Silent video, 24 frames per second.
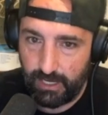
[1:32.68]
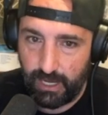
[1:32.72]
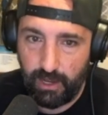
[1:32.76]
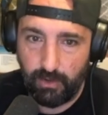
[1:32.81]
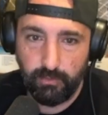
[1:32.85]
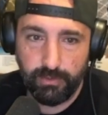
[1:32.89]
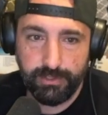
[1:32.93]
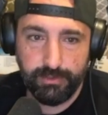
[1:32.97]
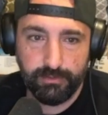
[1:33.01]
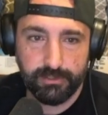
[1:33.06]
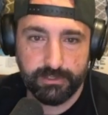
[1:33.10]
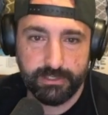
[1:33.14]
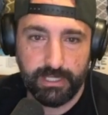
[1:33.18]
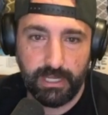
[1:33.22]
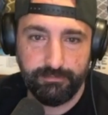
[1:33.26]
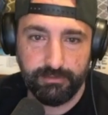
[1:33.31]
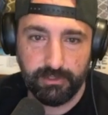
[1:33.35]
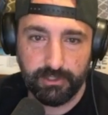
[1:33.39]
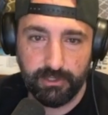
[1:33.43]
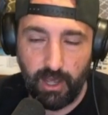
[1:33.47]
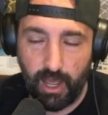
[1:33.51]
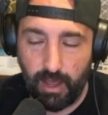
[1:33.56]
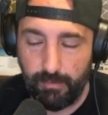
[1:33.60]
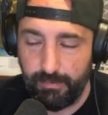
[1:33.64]
We saved
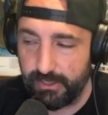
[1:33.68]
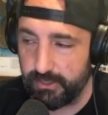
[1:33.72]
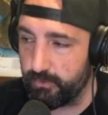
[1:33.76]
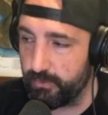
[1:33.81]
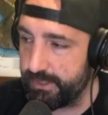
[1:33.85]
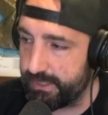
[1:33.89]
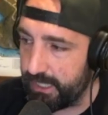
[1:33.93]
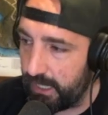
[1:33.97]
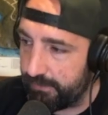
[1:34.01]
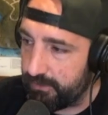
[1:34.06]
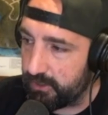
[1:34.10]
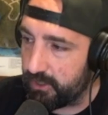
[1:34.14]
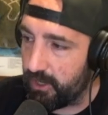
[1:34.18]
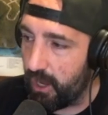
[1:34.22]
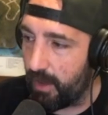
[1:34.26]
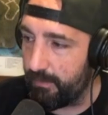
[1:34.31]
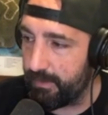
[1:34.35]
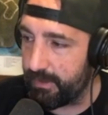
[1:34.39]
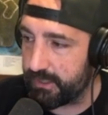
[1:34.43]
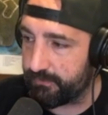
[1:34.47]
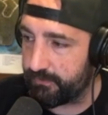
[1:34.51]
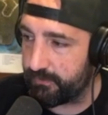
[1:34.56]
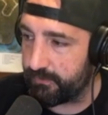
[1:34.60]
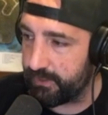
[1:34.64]
the comments. We saved the
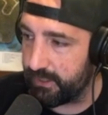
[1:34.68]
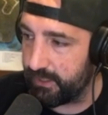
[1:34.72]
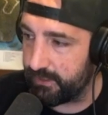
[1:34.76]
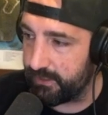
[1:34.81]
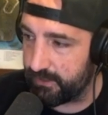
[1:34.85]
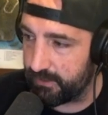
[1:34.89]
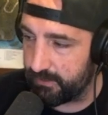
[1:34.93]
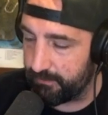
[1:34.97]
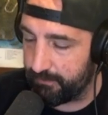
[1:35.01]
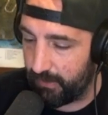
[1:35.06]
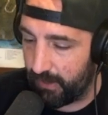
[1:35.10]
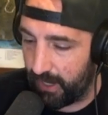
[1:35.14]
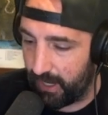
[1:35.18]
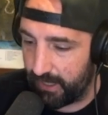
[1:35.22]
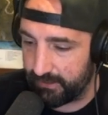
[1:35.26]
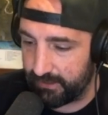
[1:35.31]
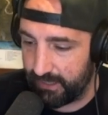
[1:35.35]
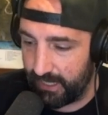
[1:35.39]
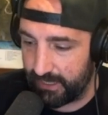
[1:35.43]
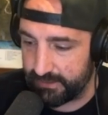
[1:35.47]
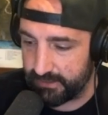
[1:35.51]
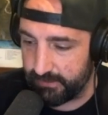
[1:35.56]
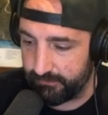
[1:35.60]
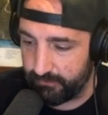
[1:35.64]
comments for the end of the
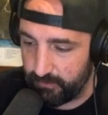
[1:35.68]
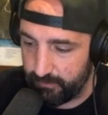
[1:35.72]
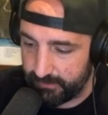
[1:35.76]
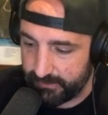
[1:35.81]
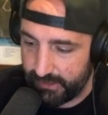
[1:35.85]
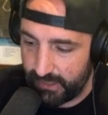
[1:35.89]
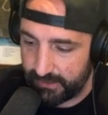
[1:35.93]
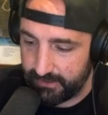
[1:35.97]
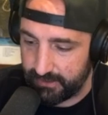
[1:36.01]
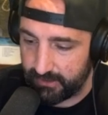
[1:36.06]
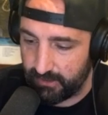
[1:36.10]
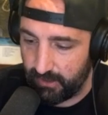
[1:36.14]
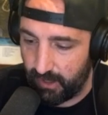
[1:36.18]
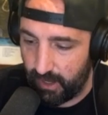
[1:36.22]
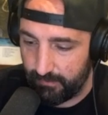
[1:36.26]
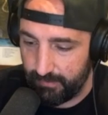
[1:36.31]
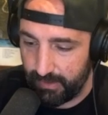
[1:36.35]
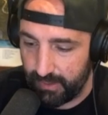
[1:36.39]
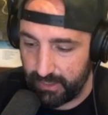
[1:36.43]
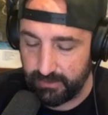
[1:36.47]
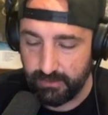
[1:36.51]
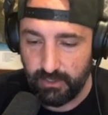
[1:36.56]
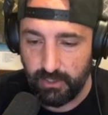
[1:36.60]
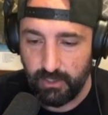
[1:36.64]
podcast. If you send a
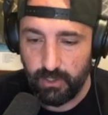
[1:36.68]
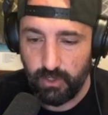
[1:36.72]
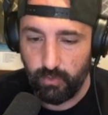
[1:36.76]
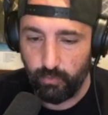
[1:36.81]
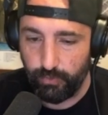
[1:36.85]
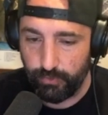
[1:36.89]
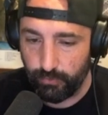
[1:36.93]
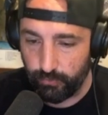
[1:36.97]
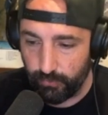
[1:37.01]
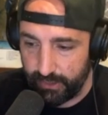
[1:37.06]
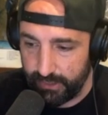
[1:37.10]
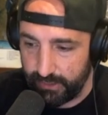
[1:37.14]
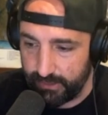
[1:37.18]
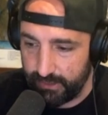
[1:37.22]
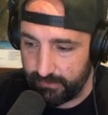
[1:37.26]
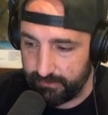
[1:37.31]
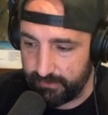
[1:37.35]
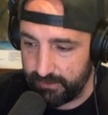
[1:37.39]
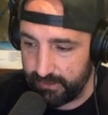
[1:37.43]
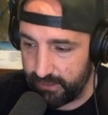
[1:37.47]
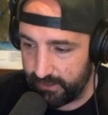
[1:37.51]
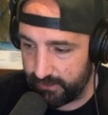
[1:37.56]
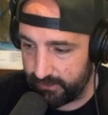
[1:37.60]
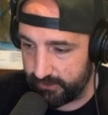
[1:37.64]
comment, we read it at
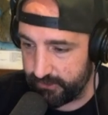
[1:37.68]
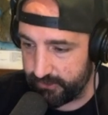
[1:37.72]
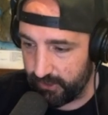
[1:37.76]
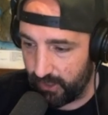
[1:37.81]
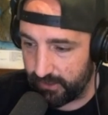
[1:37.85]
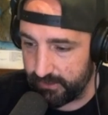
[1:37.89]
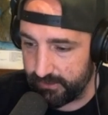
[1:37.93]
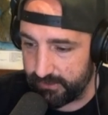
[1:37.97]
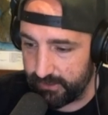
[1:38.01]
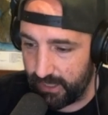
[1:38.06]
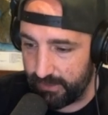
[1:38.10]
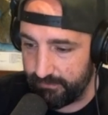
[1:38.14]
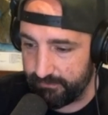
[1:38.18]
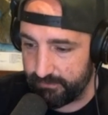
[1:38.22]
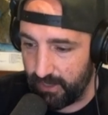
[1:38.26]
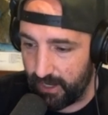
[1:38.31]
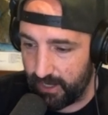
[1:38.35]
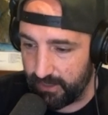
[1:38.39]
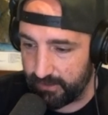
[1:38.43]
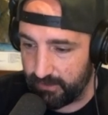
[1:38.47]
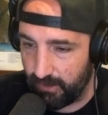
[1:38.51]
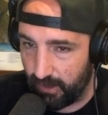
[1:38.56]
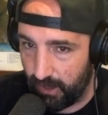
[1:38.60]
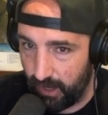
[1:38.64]
the end,
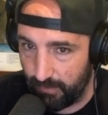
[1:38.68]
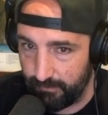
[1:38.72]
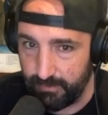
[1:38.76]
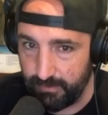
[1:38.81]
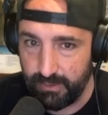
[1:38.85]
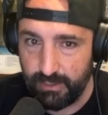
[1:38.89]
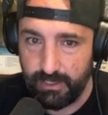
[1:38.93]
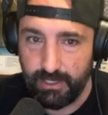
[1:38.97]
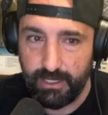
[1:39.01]
seanslife.com.